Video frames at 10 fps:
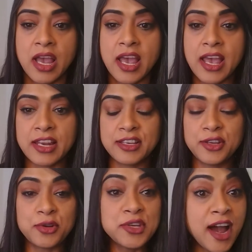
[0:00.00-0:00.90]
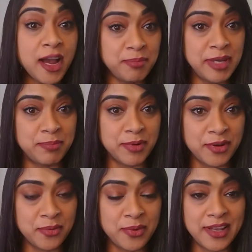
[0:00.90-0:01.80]
And, young
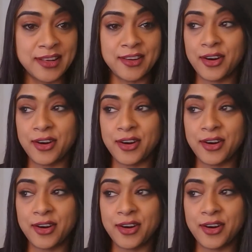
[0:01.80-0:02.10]
people, when